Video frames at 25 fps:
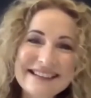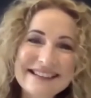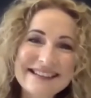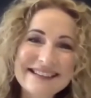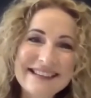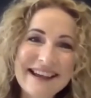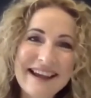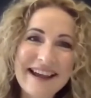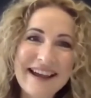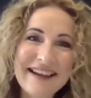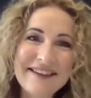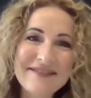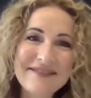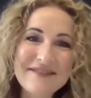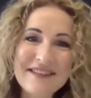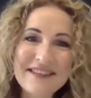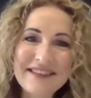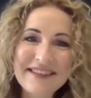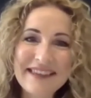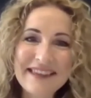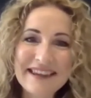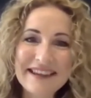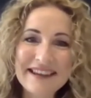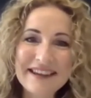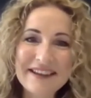thanks.
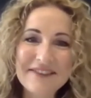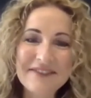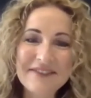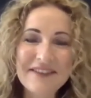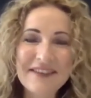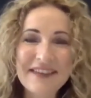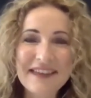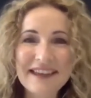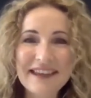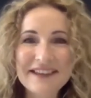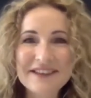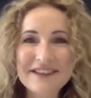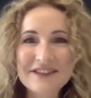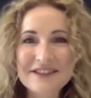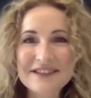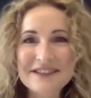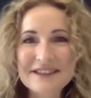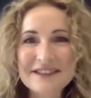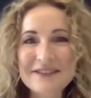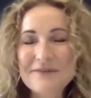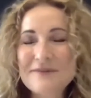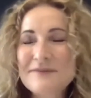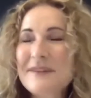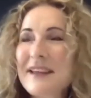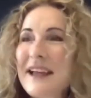Thank you for that,
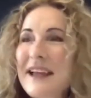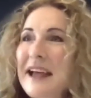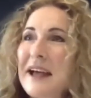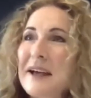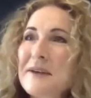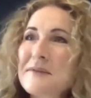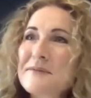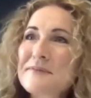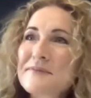Tristan.